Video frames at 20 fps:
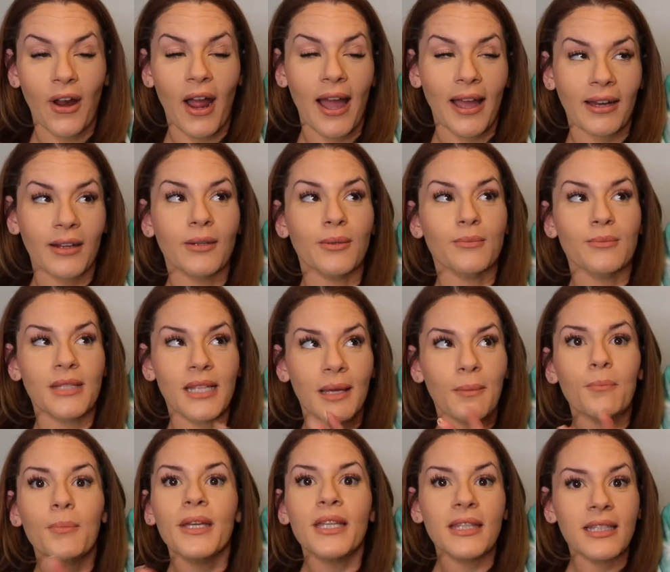items.
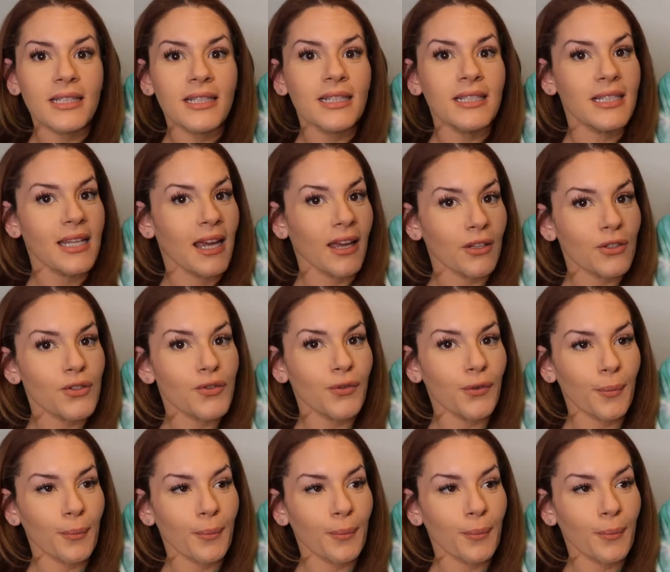It be the details for